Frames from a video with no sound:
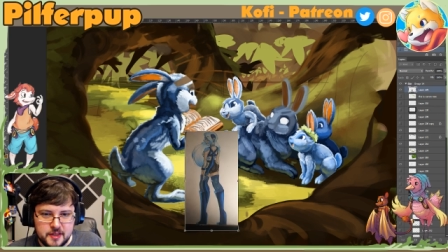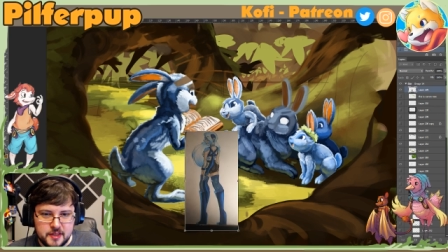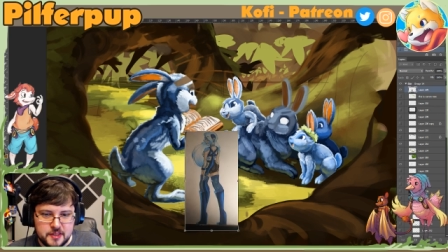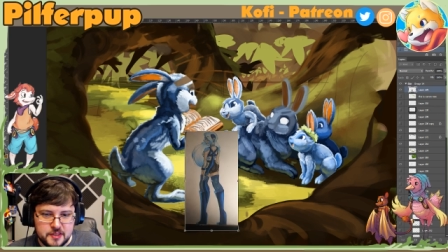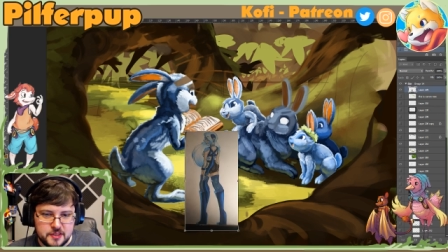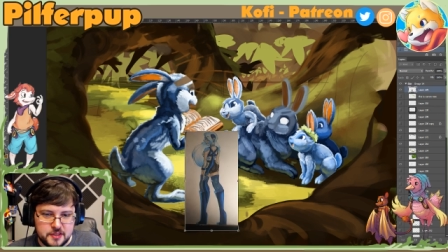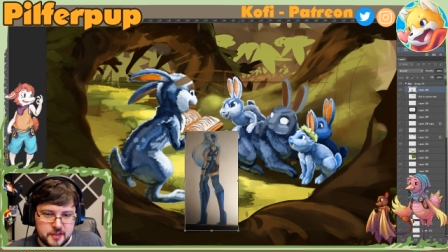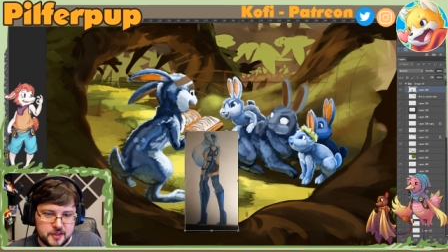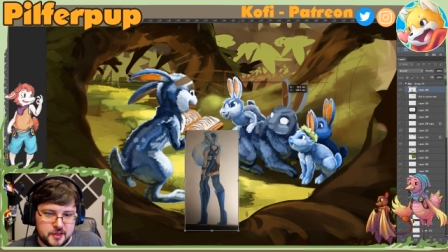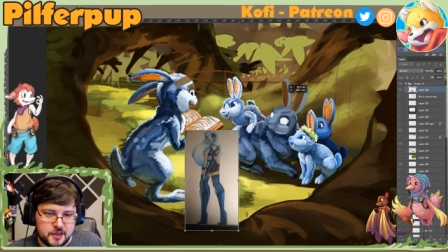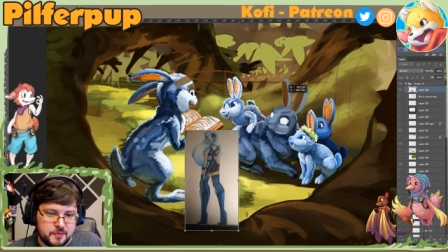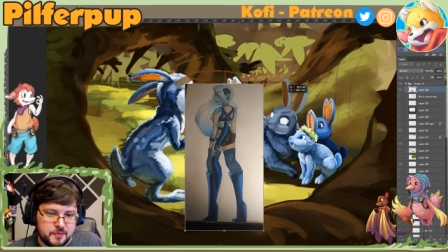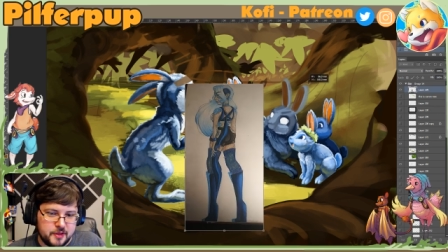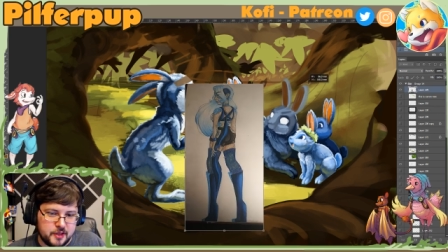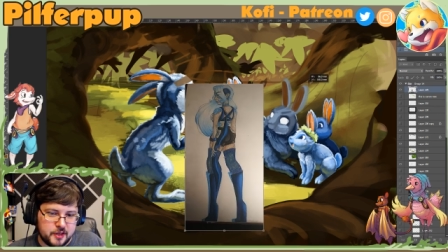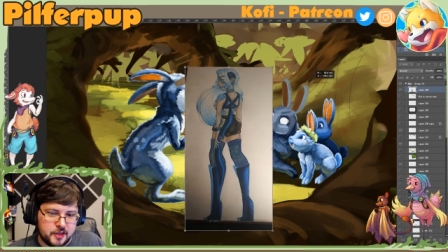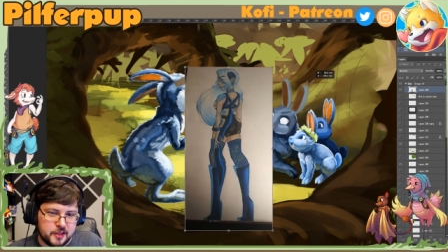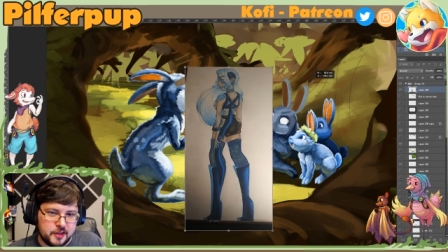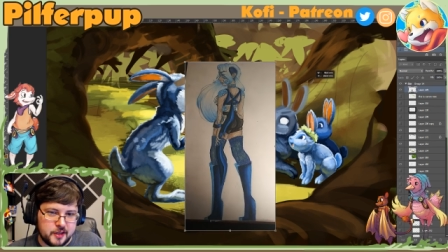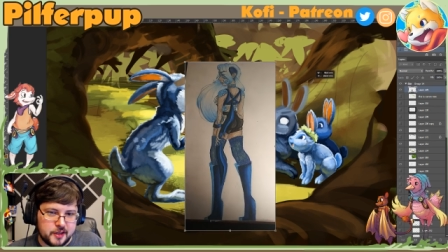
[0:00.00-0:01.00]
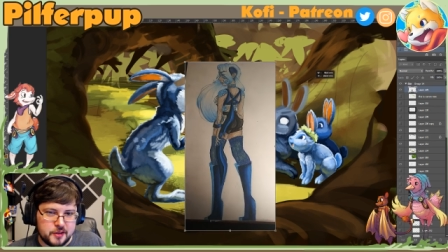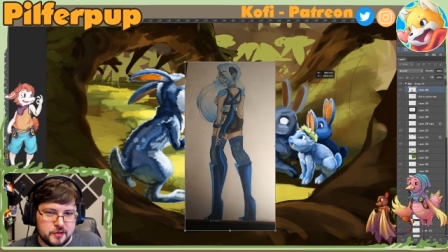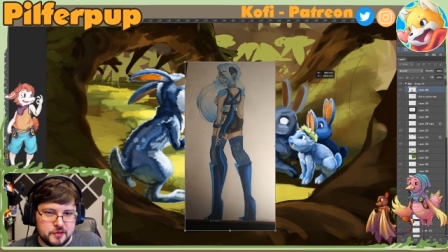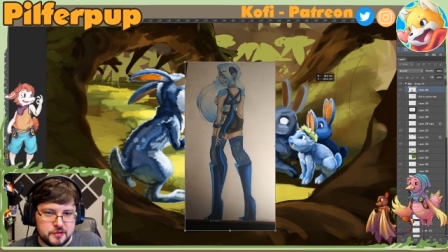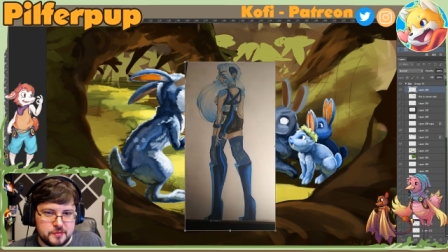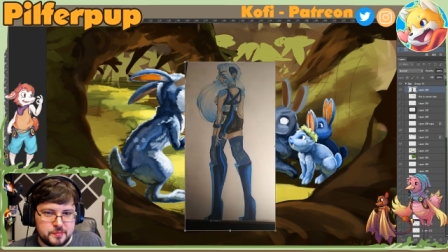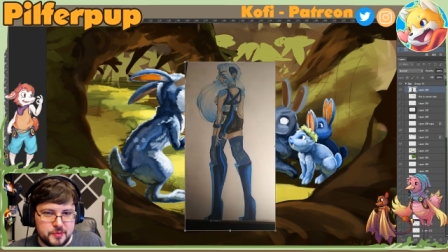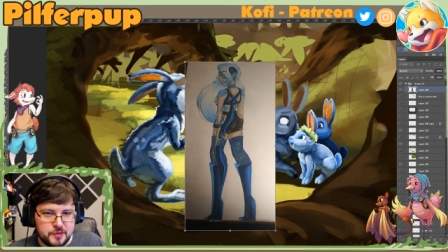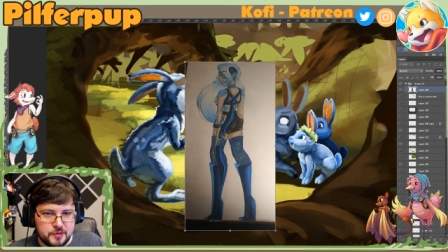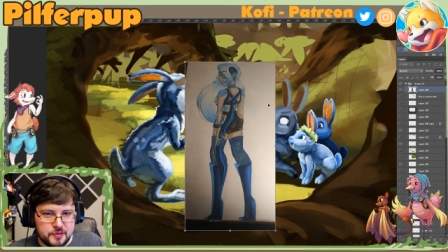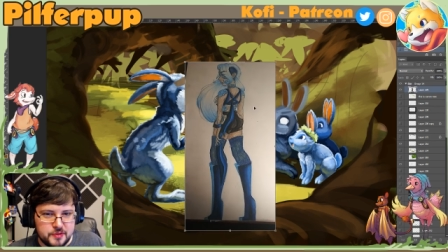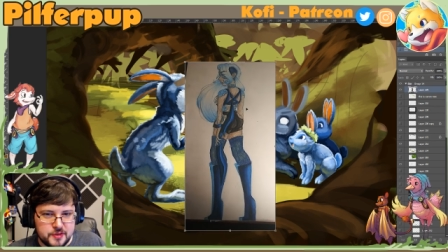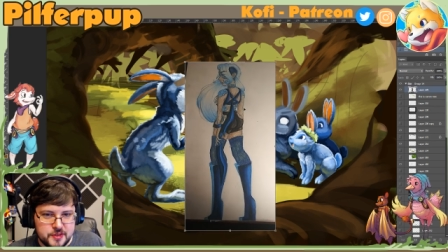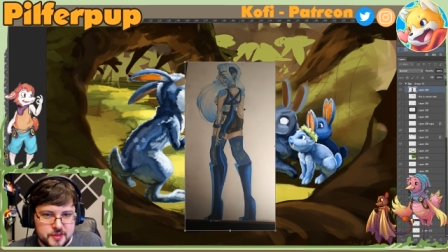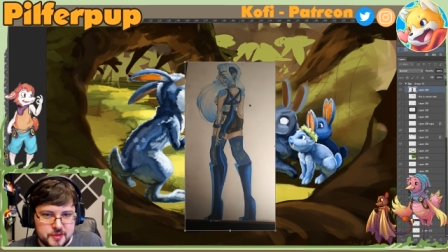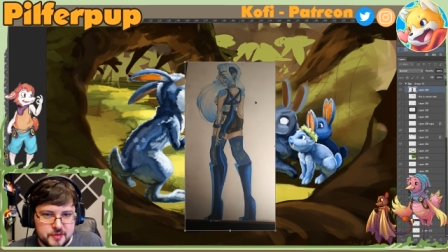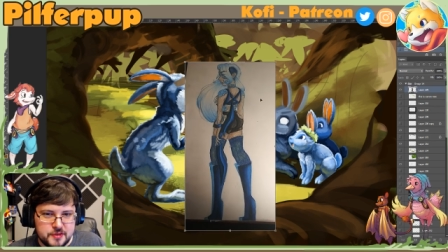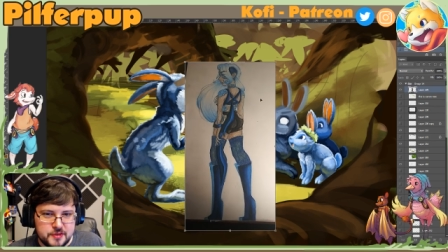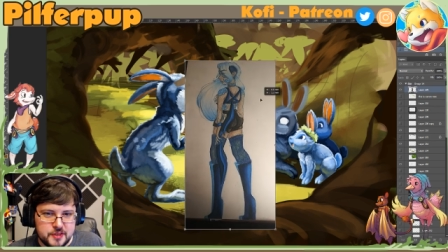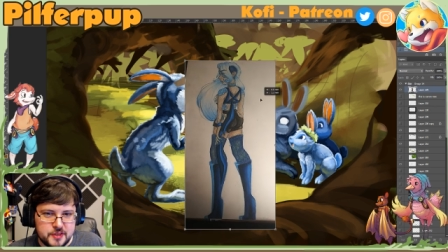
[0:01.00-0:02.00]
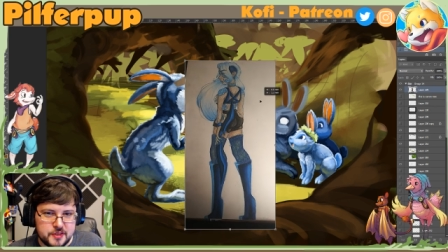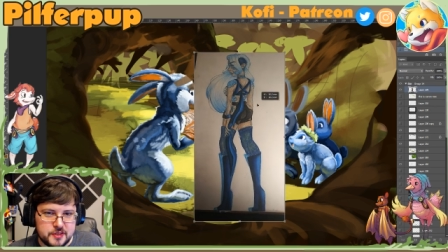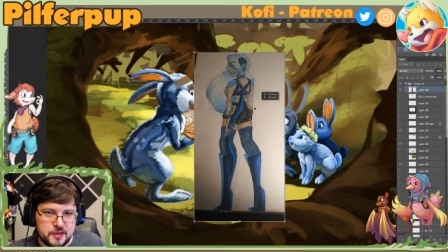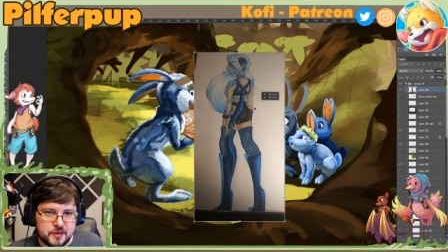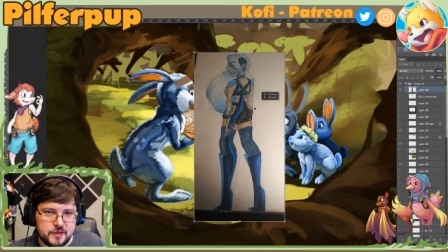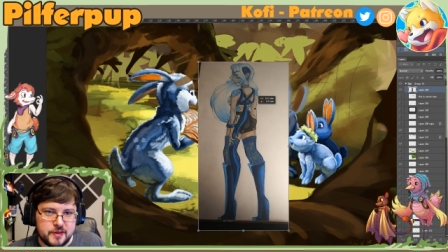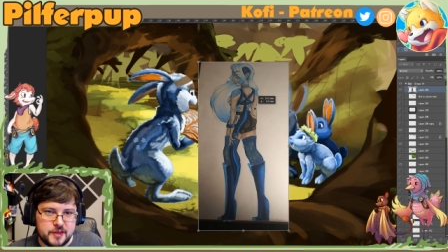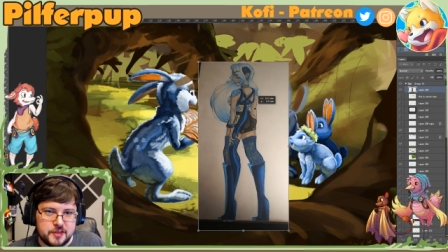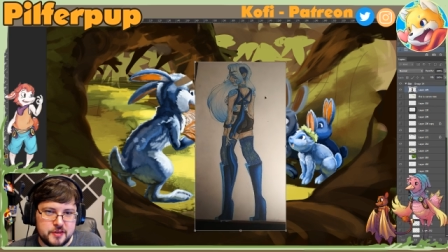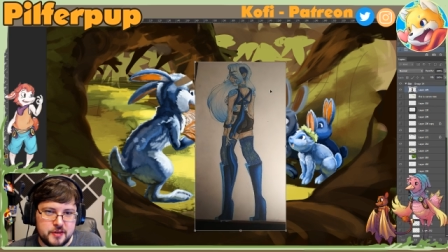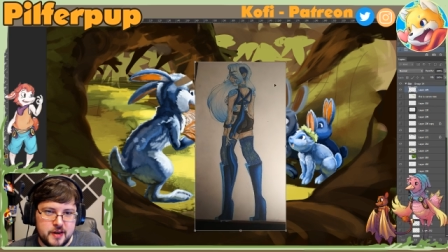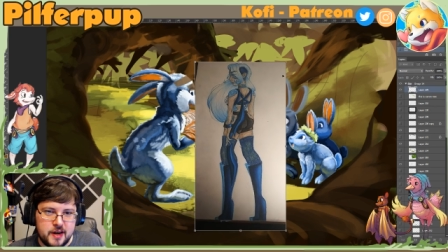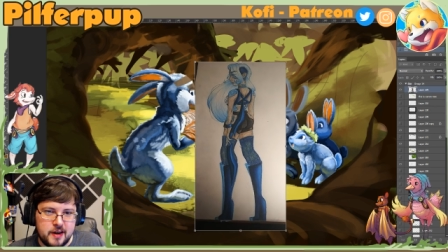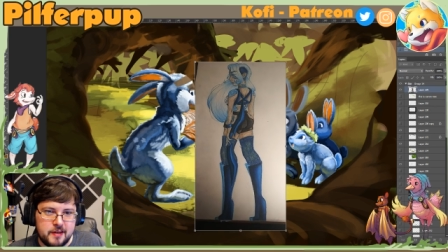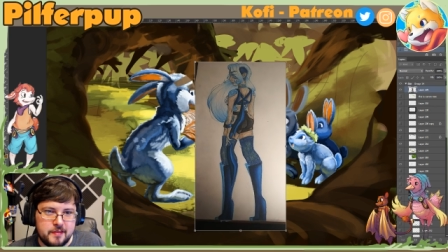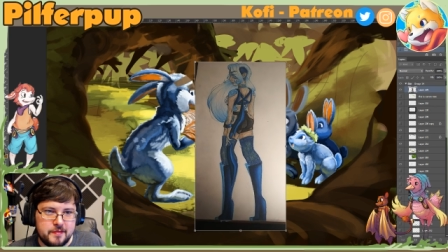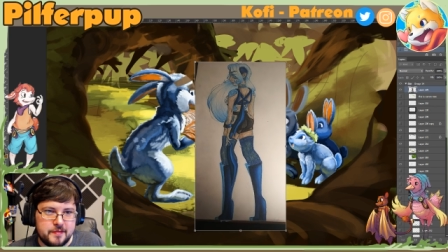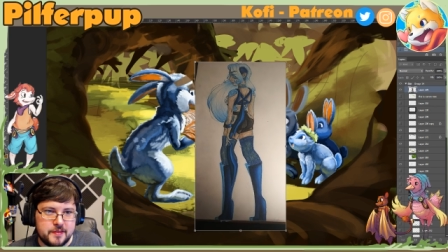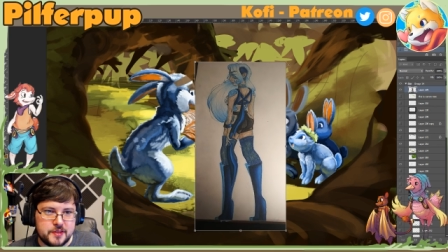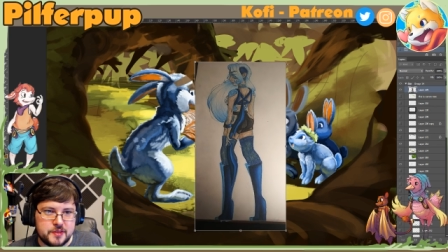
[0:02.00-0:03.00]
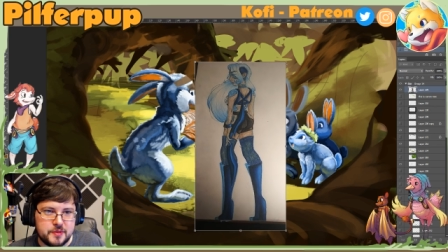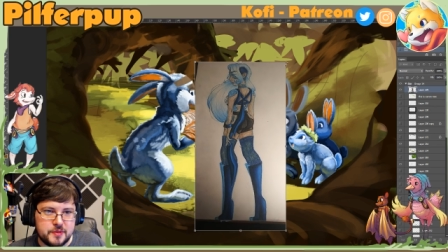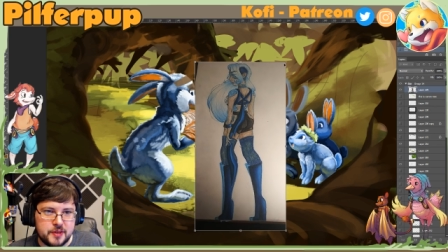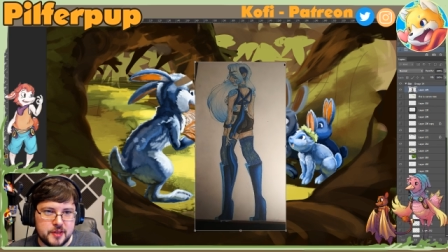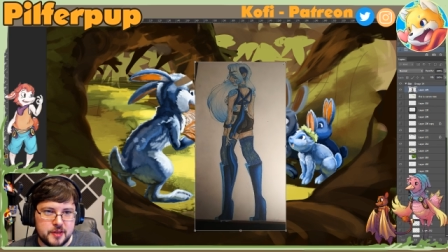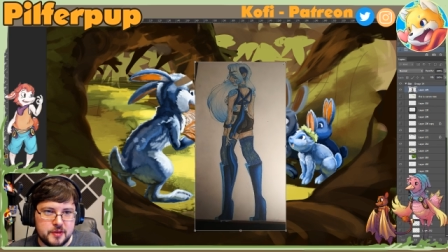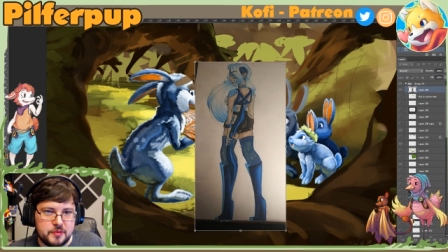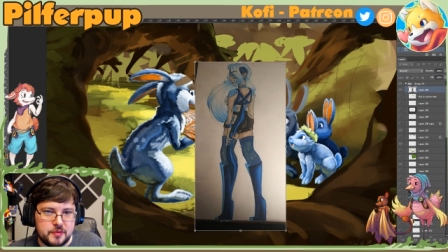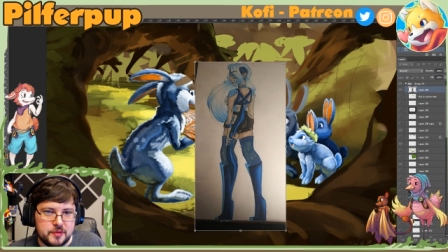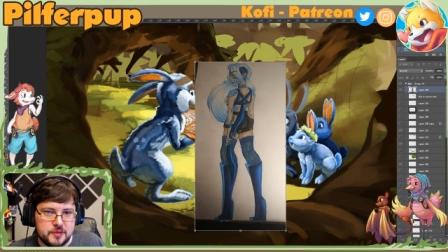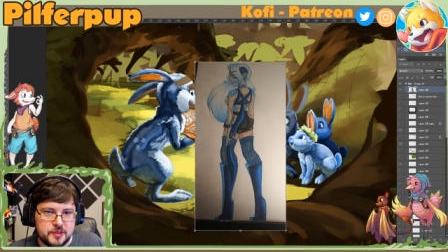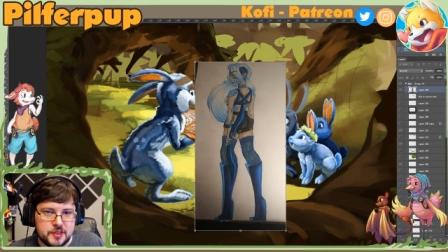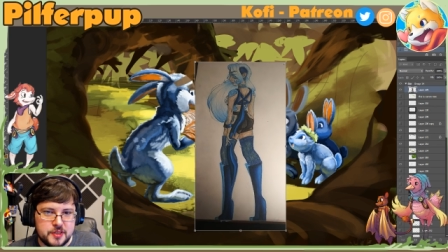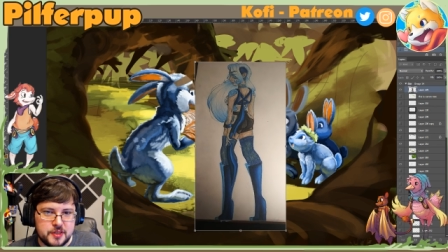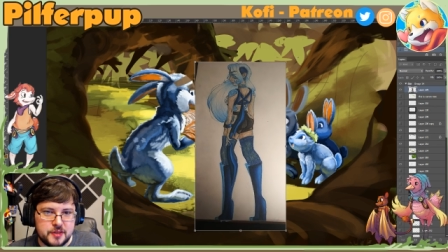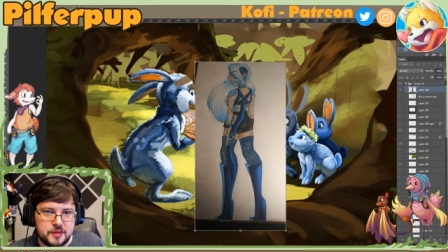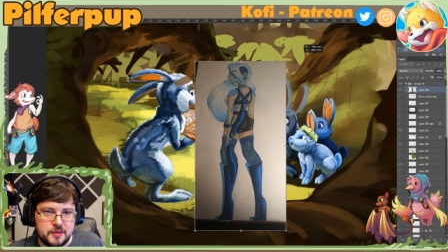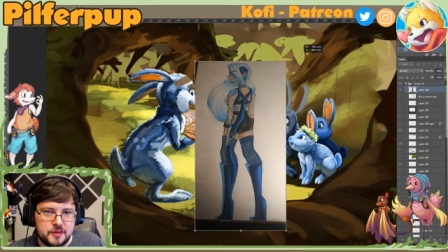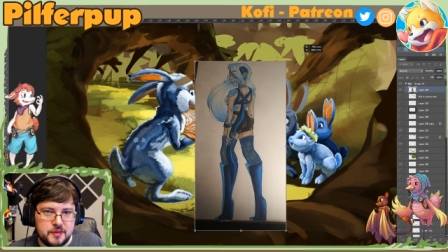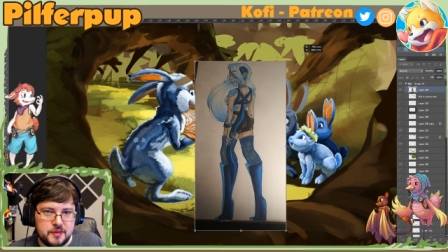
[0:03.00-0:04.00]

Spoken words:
It's looking really good. Look at those boots. Those things are crazy. Her outfit's really cool too.